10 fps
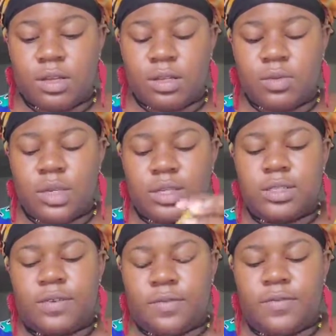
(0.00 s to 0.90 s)
what does
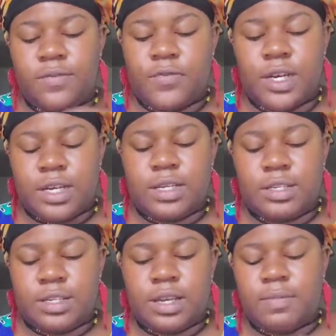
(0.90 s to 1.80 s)
the divine
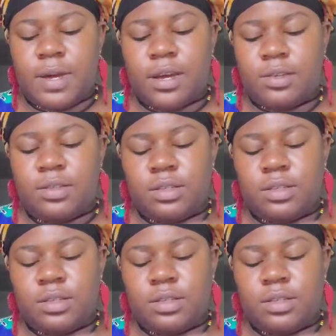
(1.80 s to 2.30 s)
say about